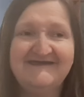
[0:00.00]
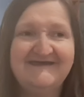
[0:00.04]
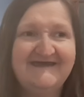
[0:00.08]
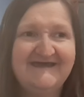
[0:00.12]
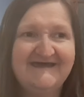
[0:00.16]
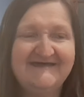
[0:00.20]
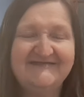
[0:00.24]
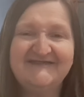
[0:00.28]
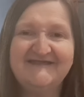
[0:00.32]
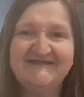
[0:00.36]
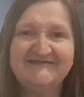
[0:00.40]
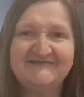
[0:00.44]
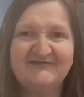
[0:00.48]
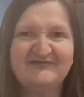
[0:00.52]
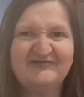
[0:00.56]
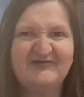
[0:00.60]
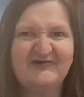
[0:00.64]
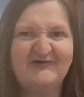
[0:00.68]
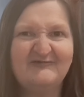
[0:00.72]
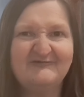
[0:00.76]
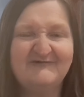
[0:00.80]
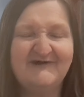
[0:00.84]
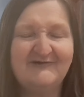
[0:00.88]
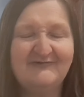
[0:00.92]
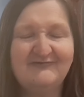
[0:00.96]
And then I
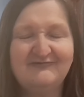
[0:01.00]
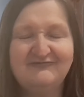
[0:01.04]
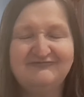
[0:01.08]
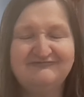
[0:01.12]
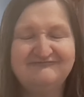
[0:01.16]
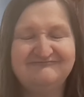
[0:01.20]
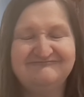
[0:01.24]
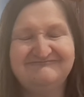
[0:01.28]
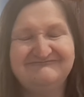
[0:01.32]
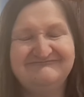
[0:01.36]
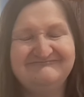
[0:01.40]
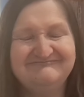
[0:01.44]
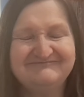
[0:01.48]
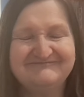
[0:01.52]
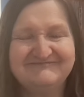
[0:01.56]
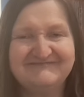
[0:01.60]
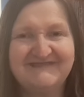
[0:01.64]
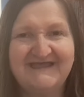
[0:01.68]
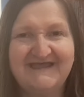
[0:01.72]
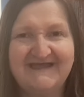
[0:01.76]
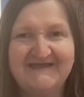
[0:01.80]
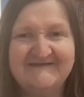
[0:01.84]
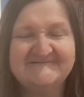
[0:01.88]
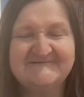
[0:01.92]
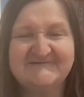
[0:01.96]
thought, well,
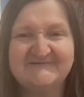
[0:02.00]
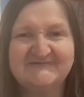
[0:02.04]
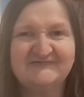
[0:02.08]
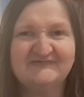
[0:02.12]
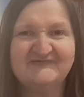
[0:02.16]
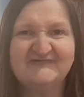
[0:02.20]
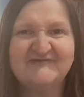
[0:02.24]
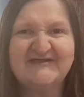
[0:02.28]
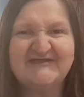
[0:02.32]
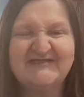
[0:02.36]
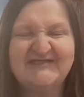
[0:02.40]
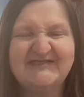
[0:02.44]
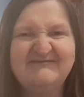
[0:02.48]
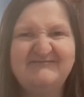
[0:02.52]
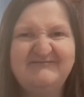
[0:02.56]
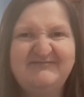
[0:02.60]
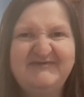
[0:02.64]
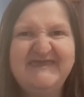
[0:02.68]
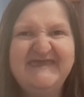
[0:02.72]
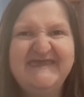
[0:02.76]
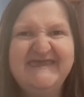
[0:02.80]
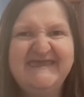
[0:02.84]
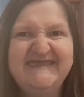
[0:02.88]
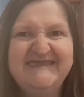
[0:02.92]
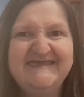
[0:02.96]
I shouldn't really
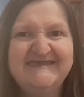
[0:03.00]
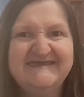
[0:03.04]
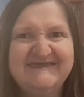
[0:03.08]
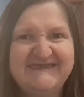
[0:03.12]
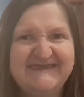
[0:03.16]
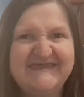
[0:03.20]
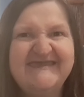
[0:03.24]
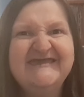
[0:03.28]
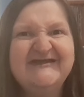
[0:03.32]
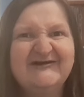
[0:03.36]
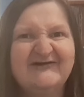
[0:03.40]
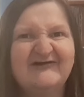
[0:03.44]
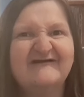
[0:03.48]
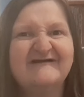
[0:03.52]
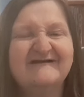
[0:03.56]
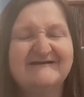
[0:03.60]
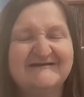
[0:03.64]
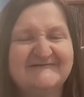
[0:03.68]
be here,